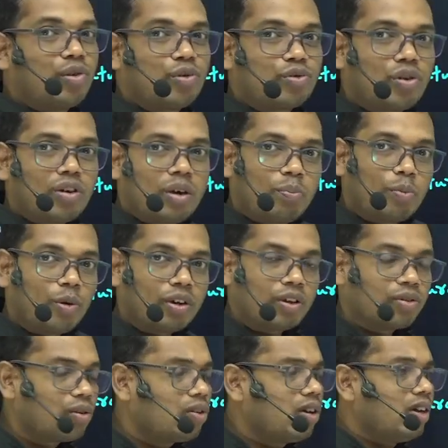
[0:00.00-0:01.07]
also important.
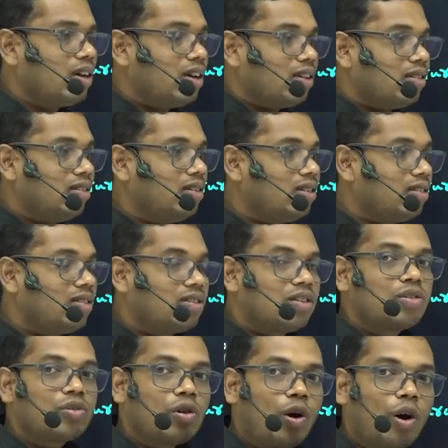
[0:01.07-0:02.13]
So this
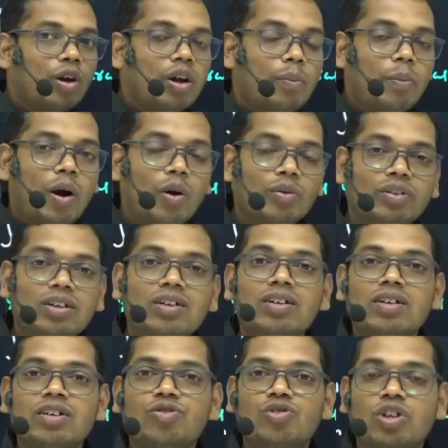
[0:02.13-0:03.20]
is all about the
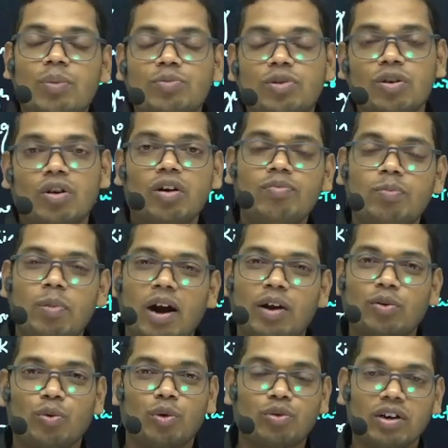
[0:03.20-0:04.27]
chapter of
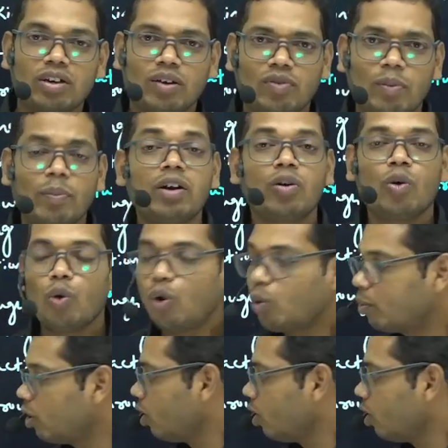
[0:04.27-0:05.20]
plant growth and development. Hope